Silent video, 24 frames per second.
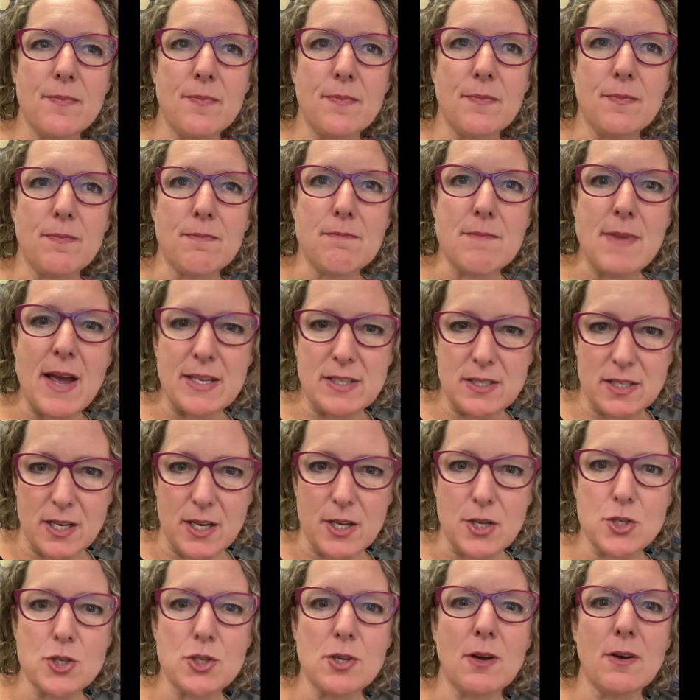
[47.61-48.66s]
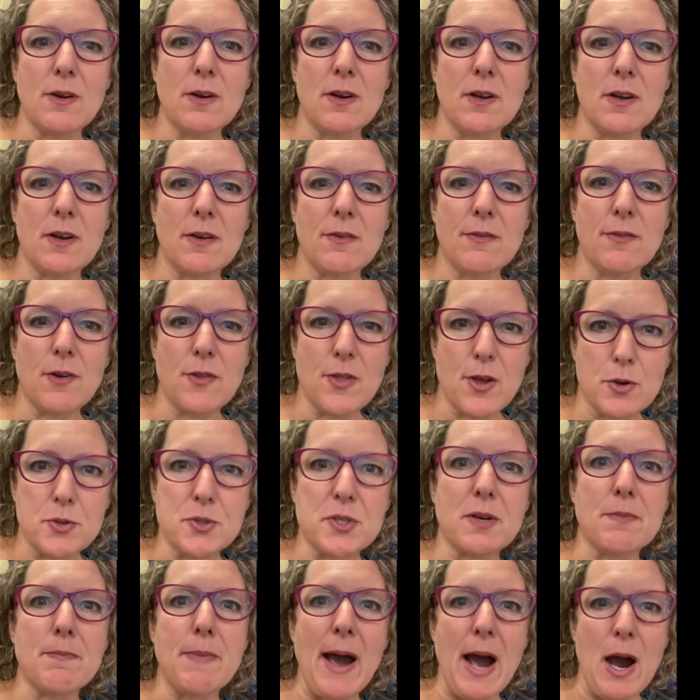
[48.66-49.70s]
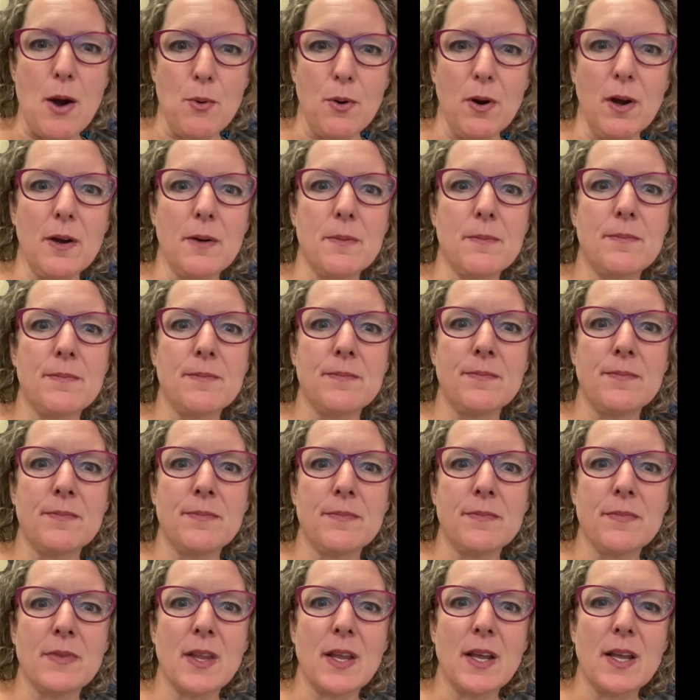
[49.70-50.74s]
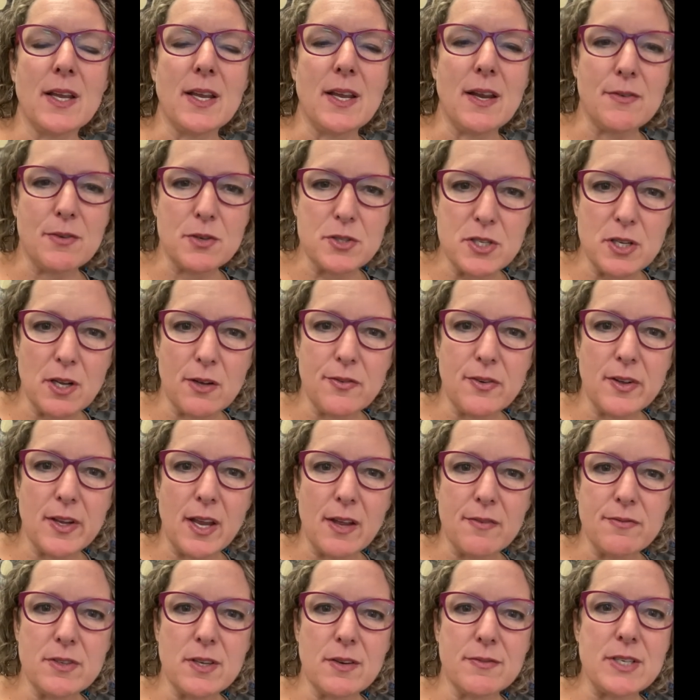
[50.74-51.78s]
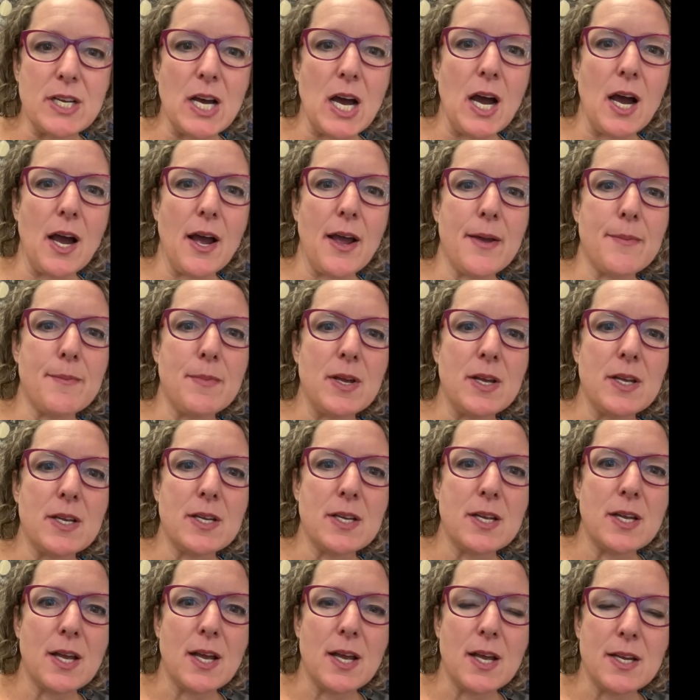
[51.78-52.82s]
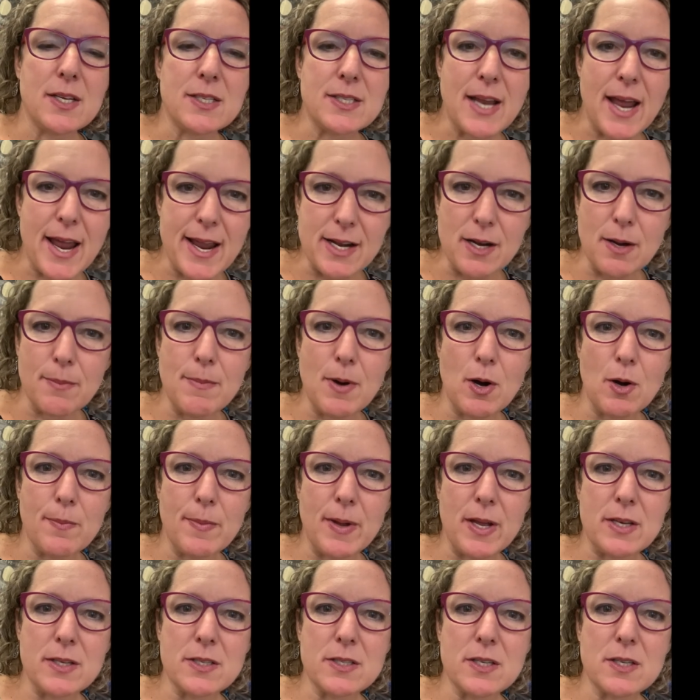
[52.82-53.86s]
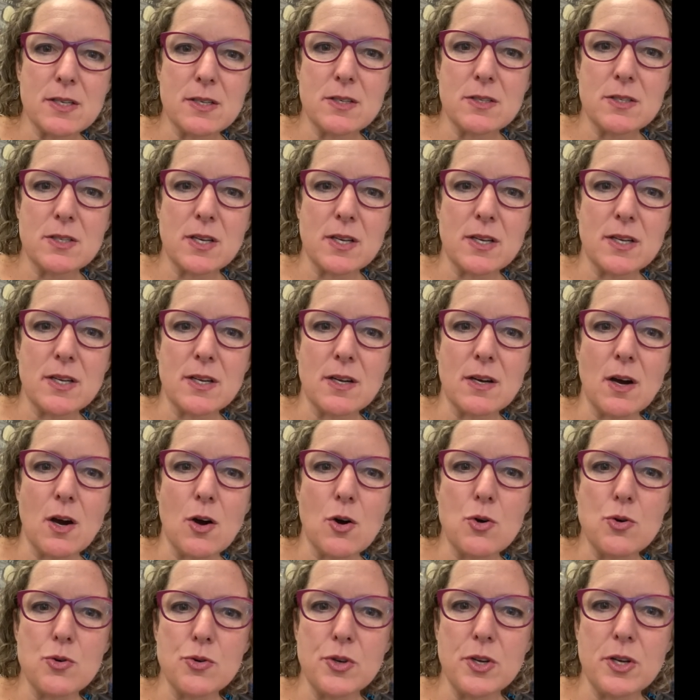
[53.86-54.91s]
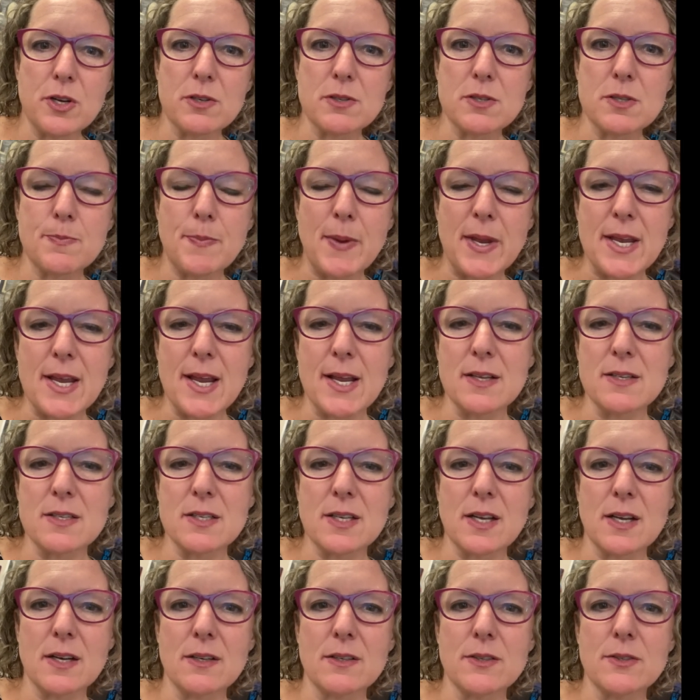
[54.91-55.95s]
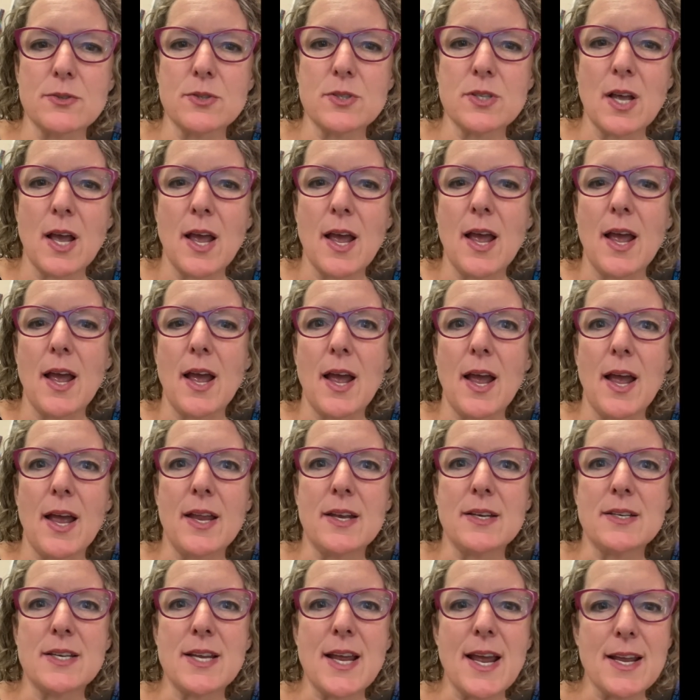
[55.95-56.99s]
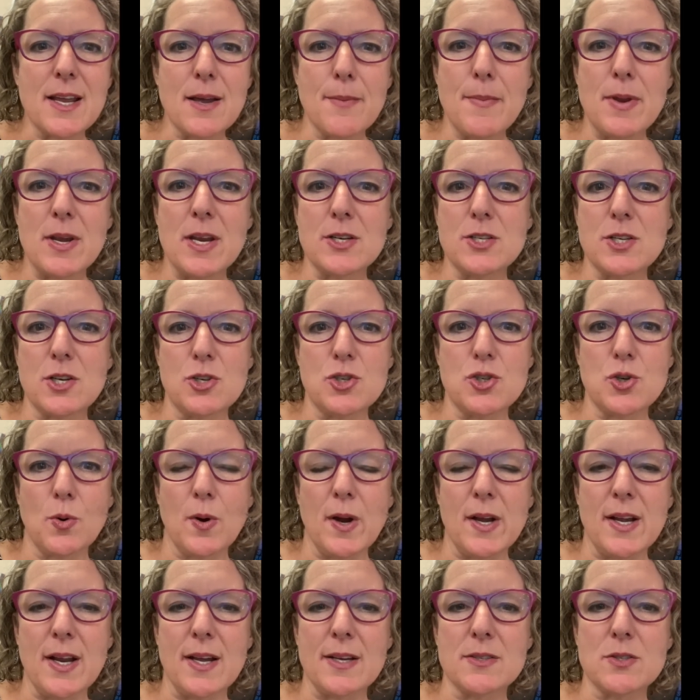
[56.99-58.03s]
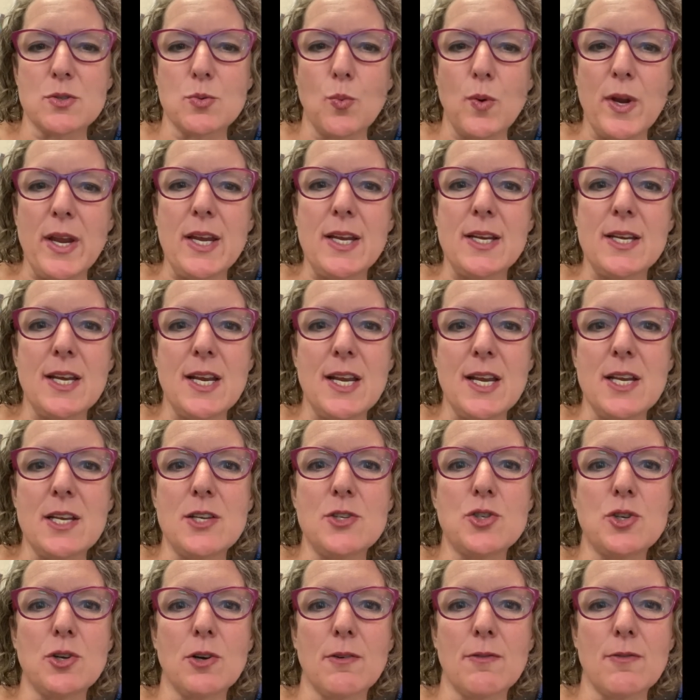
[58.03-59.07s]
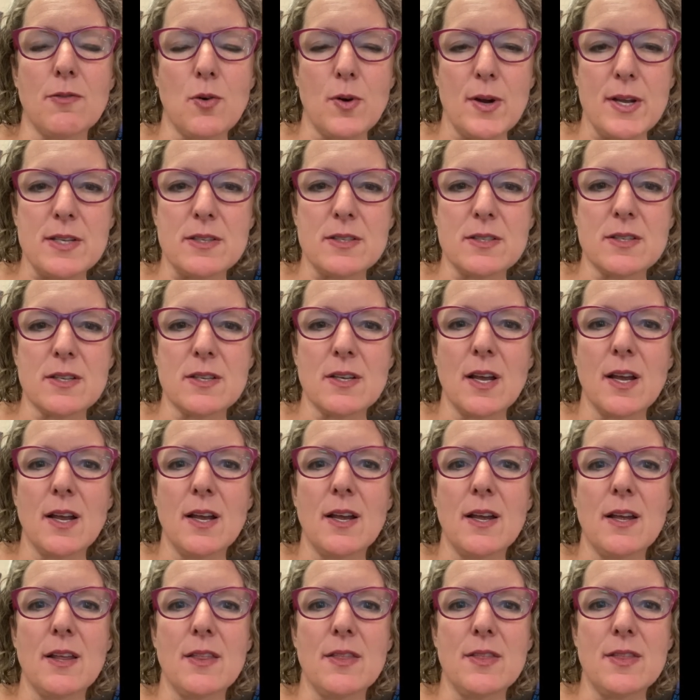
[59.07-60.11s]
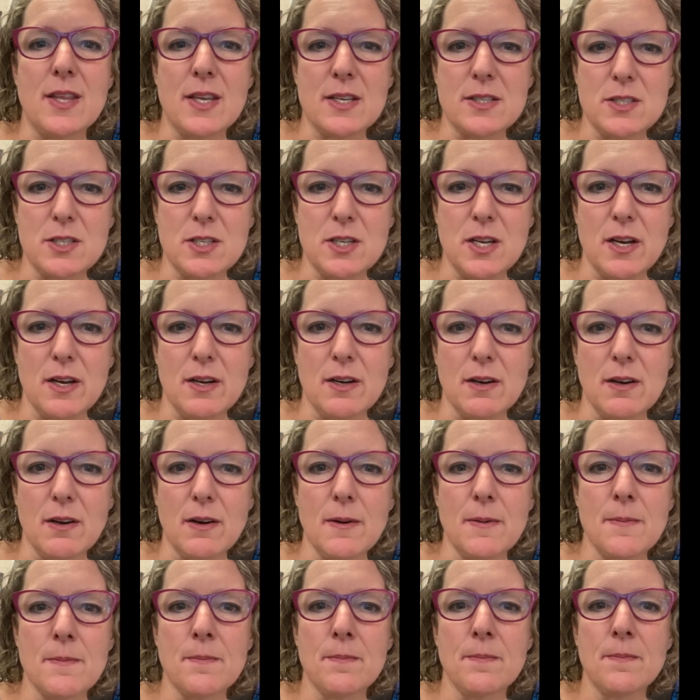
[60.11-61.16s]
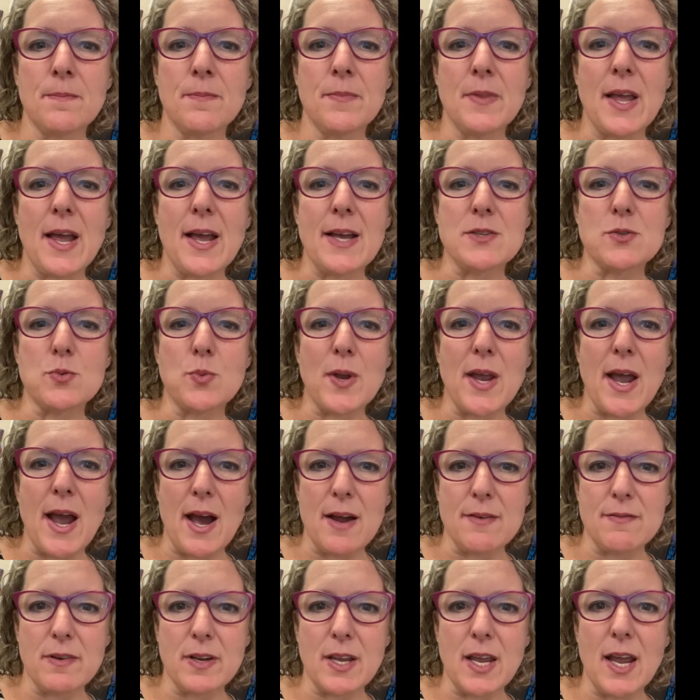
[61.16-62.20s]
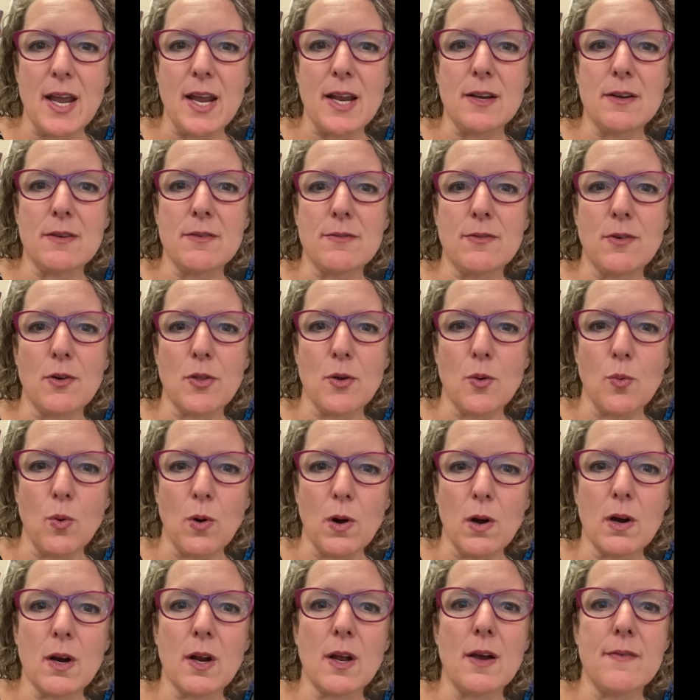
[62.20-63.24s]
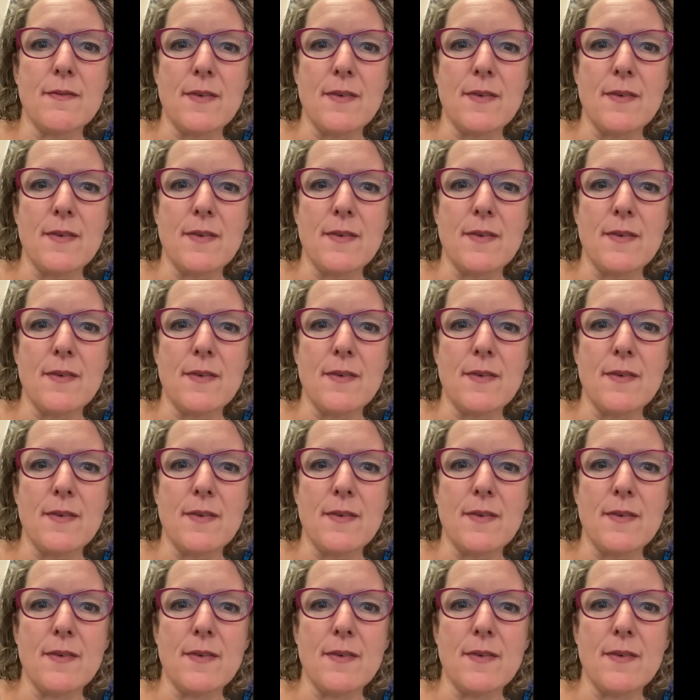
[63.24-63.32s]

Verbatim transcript: message for those in power. Give yourself the gift of time. Take a moment to hone your speaking skills and take a minute to join us. We need your voice this year as we advocate for the work of